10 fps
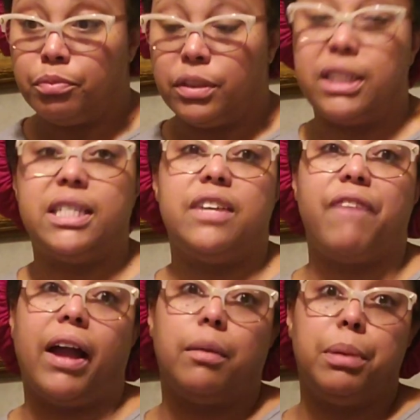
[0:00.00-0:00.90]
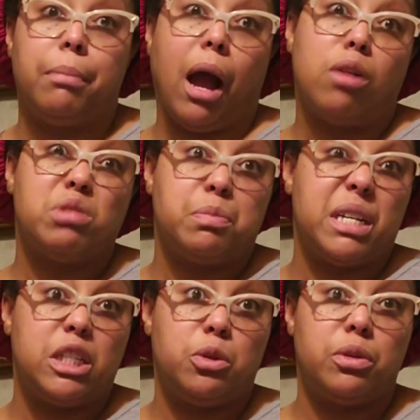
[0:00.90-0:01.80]
see if I could put my own
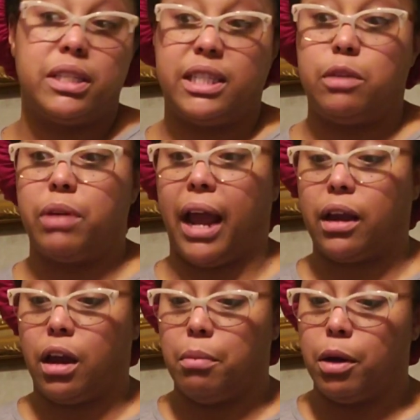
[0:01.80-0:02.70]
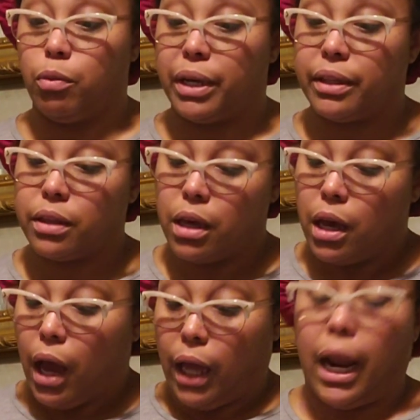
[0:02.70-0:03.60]
spin to it and see what I can come up with.
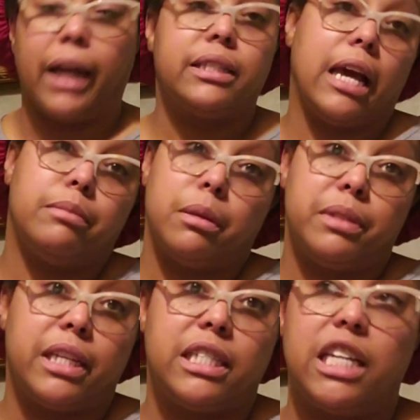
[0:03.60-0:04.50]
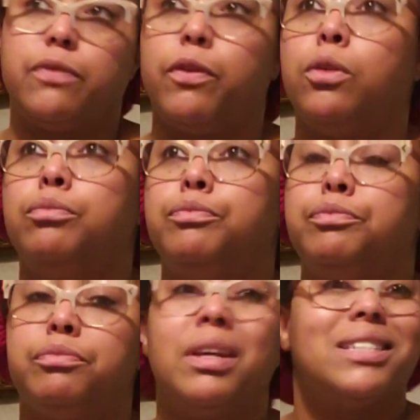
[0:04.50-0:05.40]
A lot of times I'm successful,
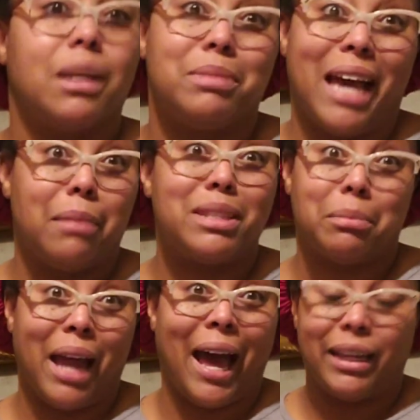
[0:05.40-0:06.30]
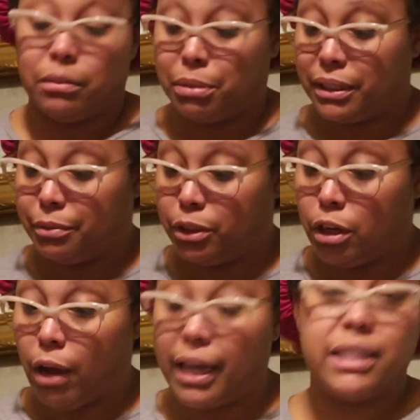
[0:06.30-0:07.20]
sometimes I'm not, but
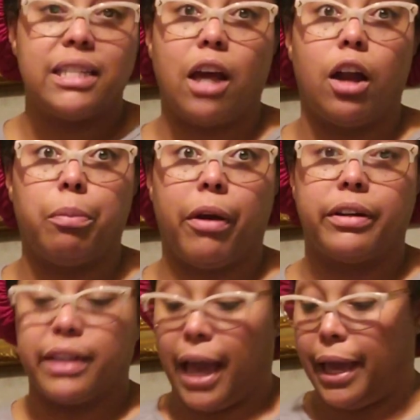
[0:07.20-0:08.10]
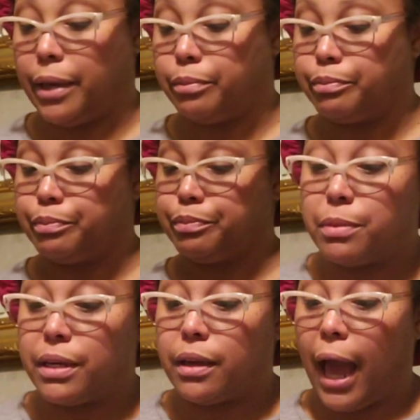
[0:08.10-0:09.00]
I guess that's all a part of the game. I
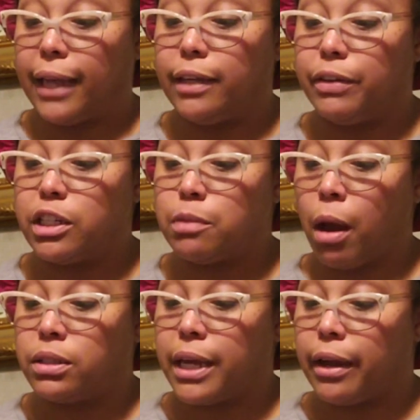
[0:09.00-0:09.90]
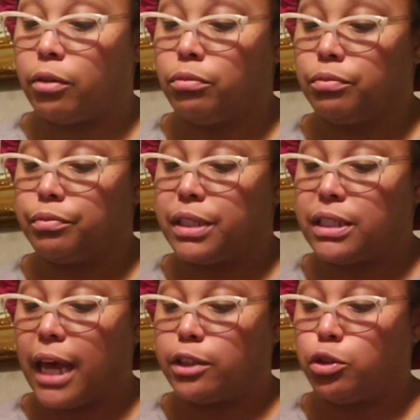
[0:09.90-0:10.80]
mean, I live in a small town.
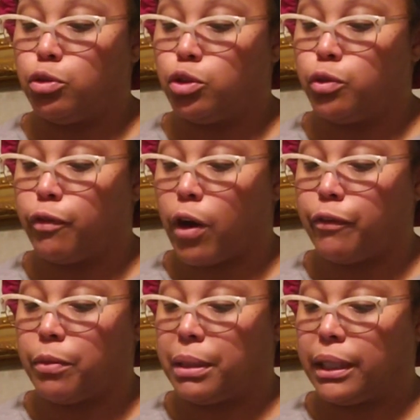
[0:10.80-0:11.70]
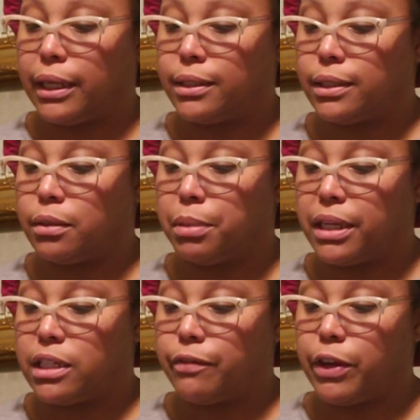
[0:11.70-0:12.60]
It's not too far from Atlanta, but
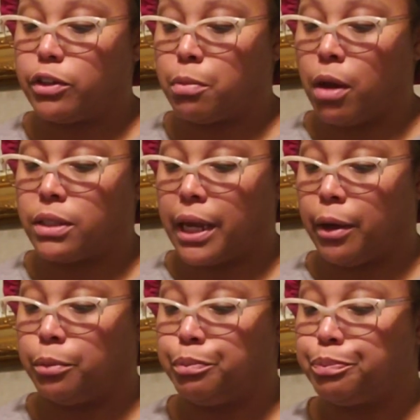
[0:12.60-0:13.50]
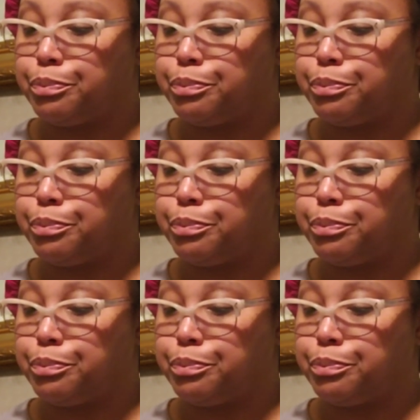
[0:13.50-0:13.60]
it's a very small town.